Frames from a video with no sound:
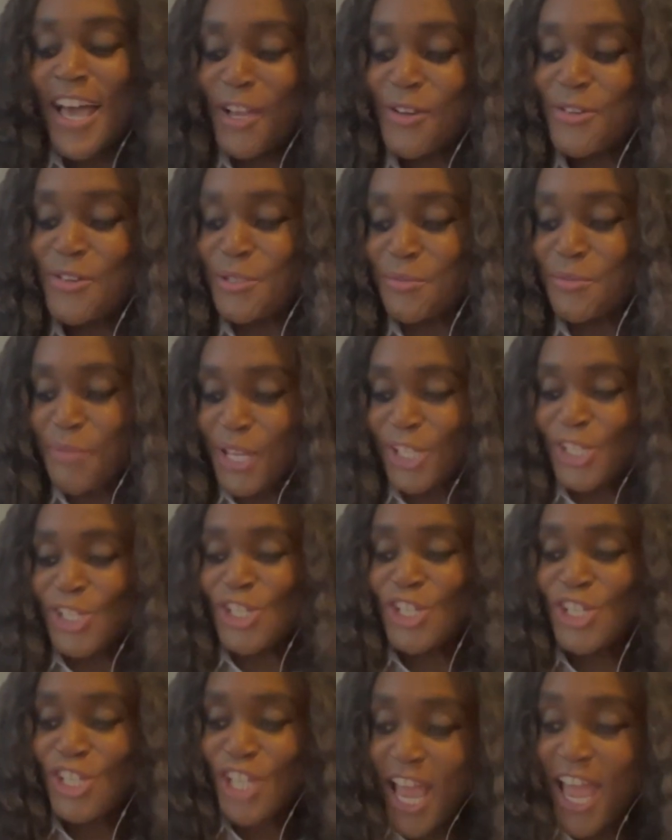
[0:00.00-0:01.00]
He could speak
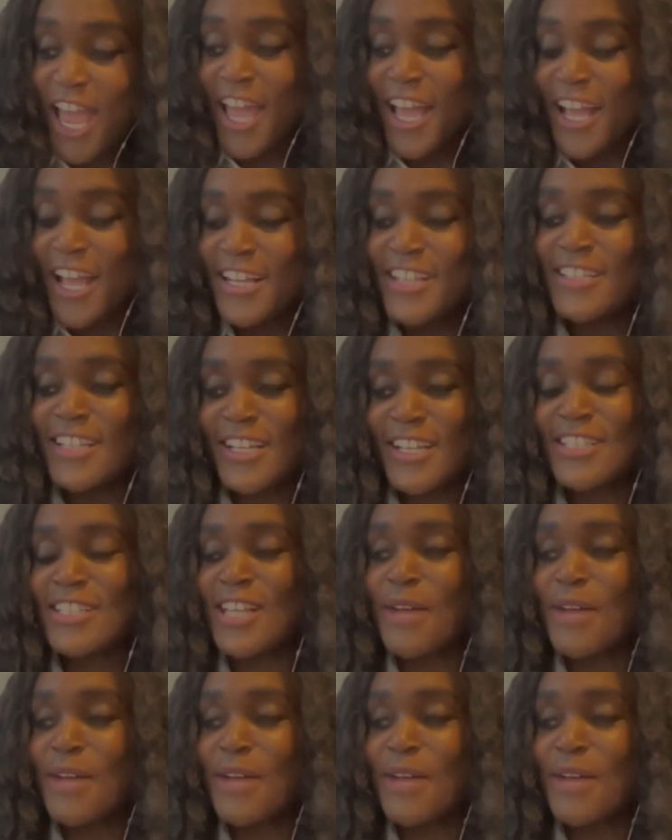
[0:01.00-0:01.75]
Sheng. Like